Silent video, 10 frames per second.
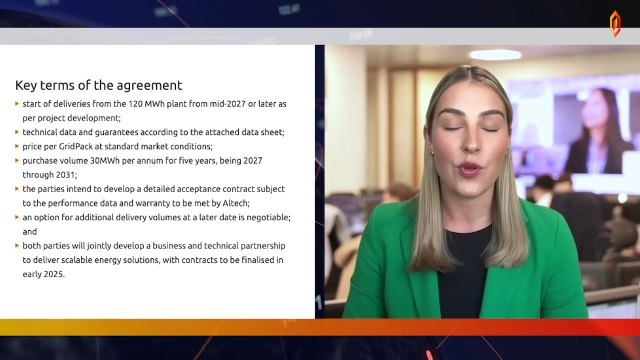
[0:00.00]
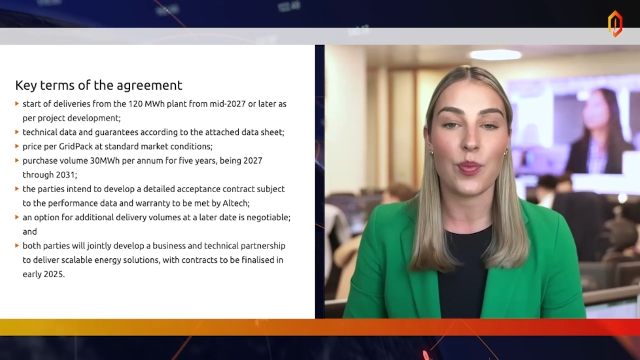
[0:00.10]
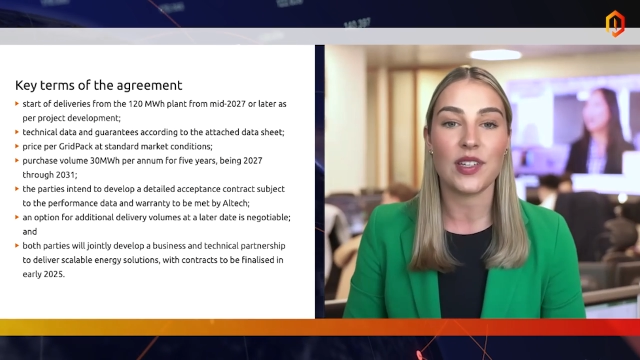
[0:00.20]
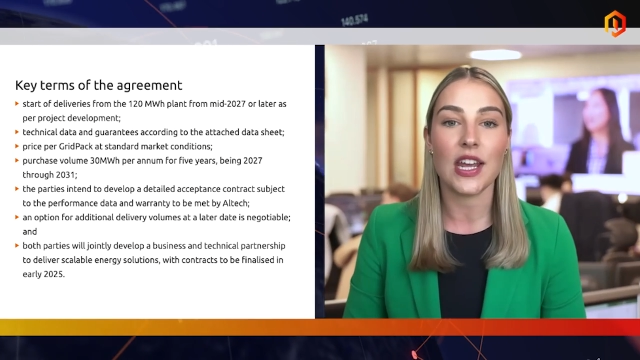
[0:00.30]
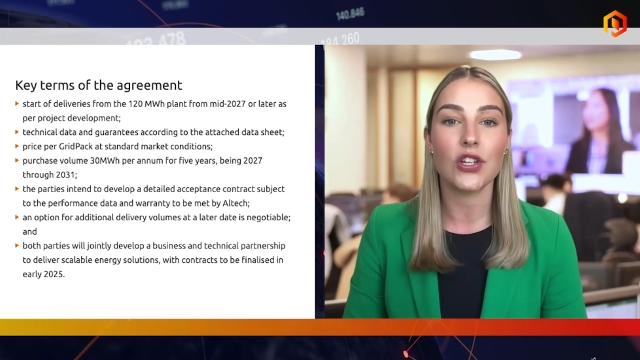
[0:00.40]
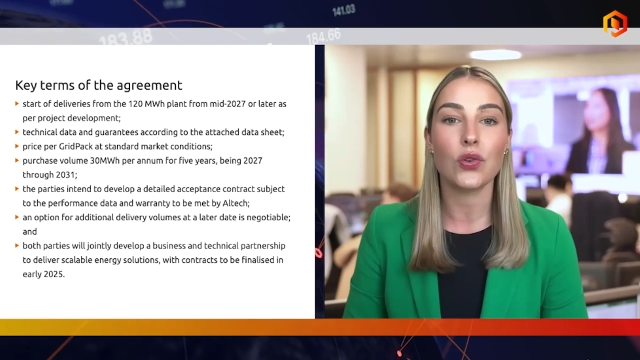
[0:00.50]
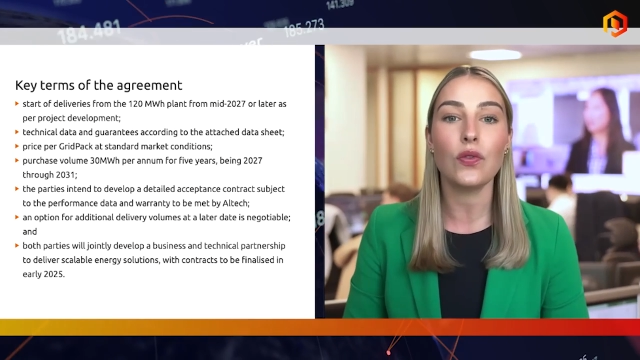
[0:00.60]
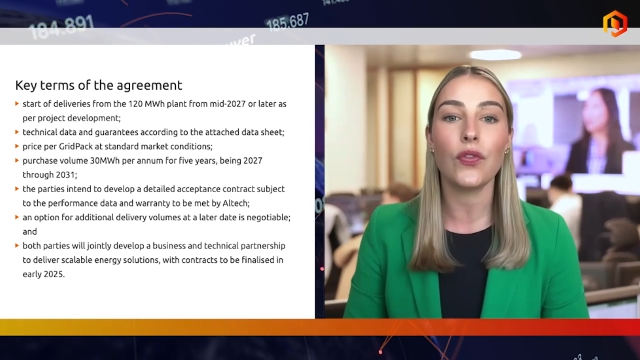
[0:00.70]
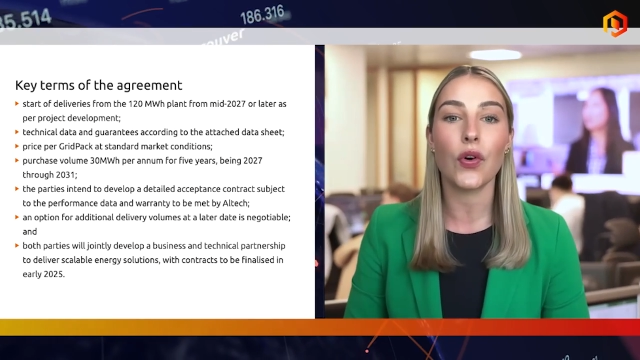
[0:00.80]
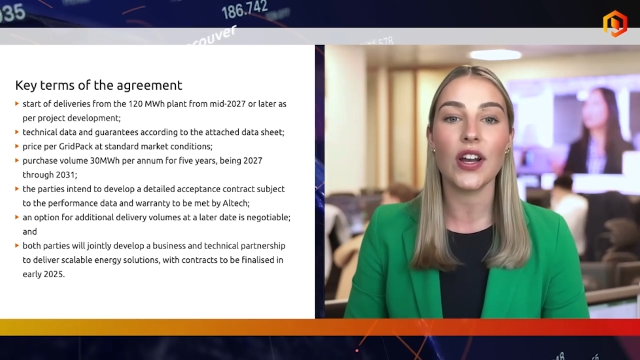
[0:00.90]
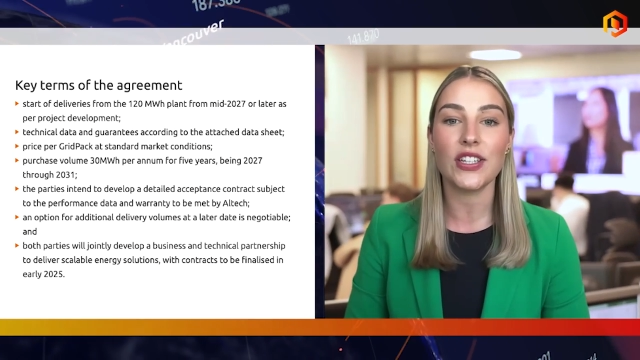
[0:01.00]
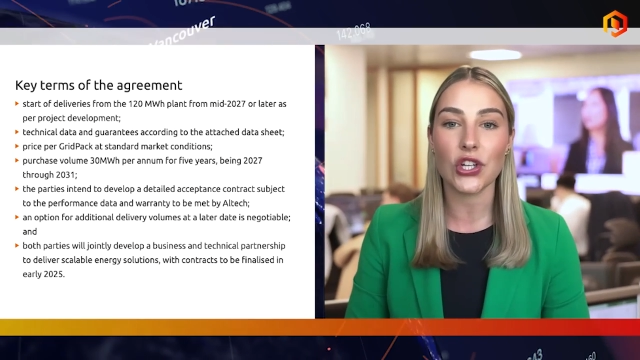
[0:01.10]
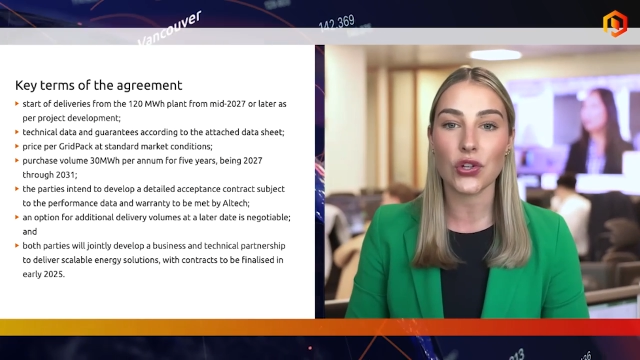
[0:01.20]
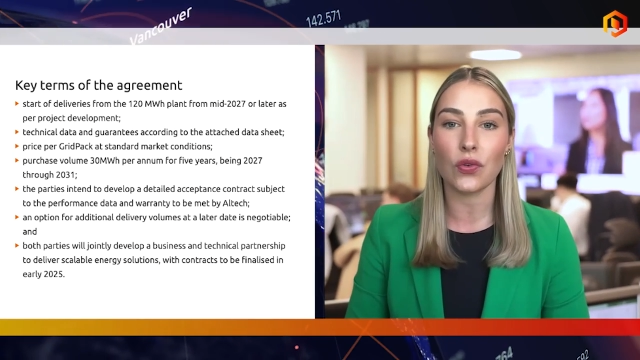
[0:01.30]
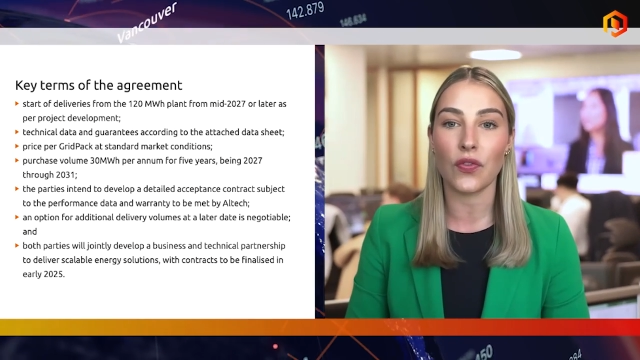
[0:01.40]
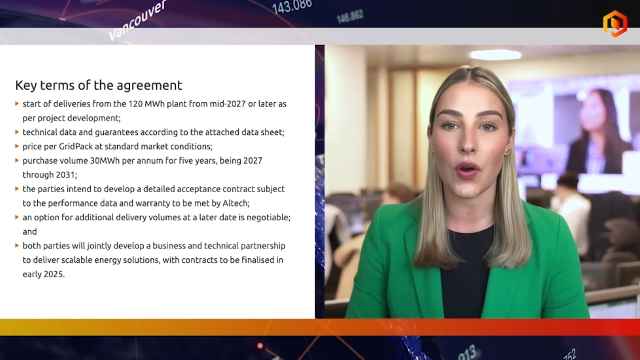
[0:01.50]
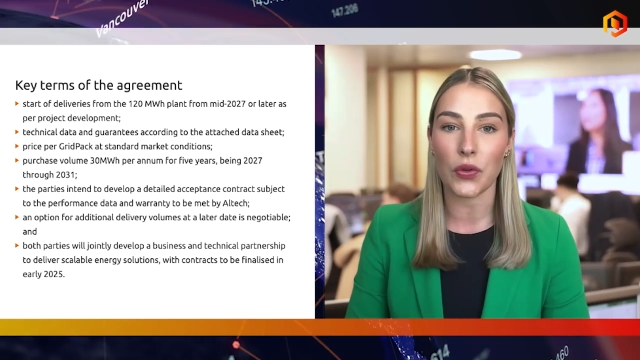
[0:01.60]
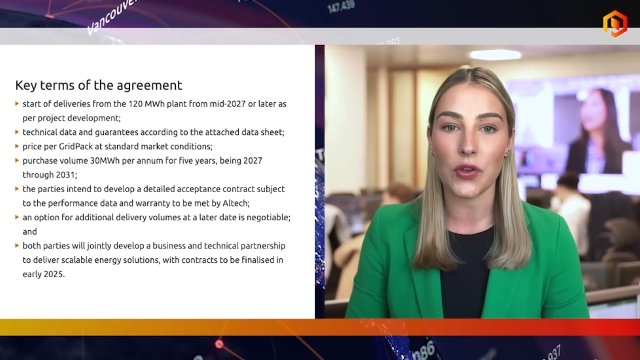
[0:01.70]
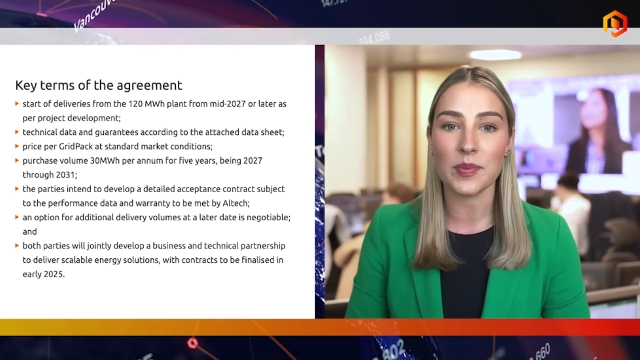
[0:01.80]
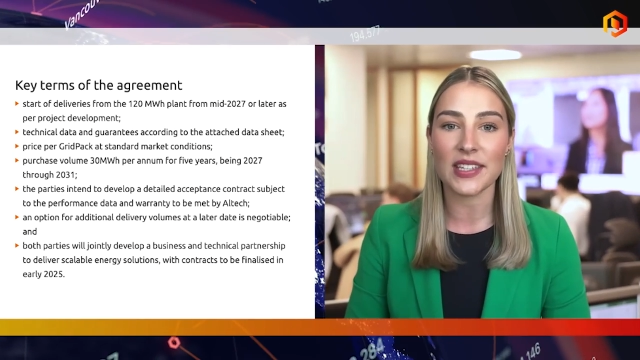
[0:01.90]
with potential for additional
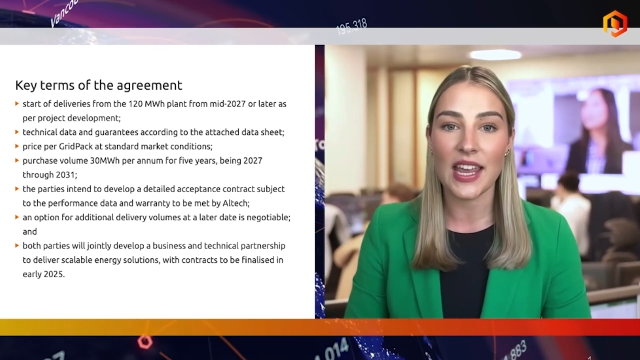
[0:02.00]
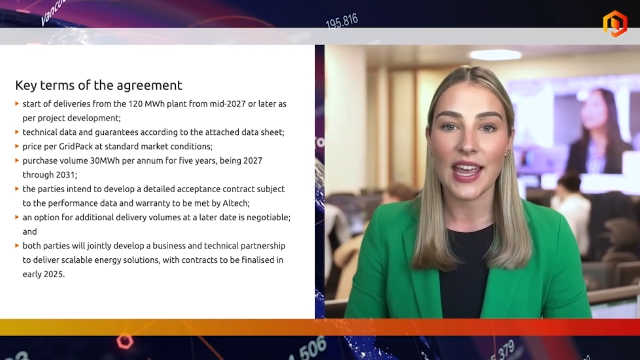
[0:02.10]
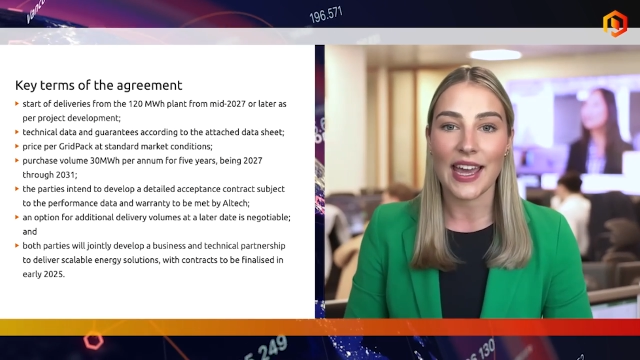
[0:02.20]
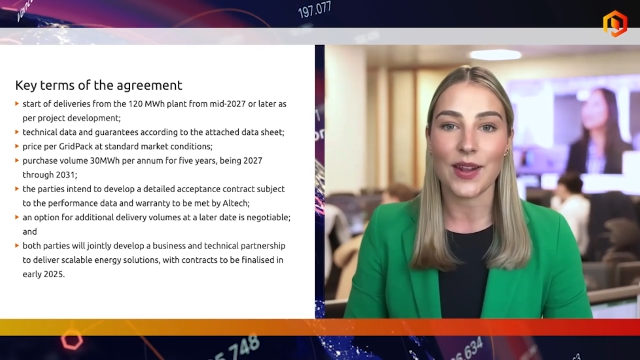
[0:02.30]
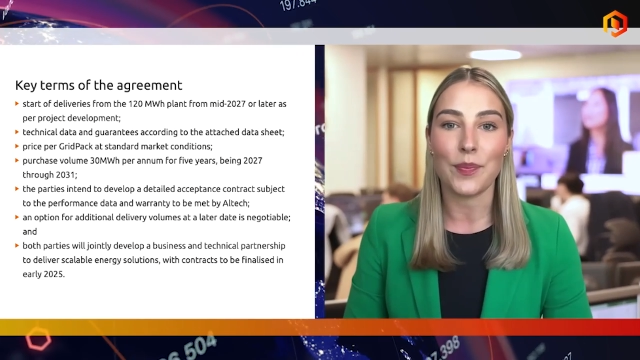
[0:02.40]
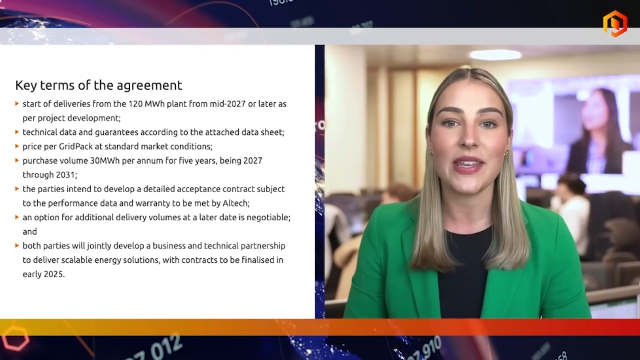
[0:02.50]
volumes and a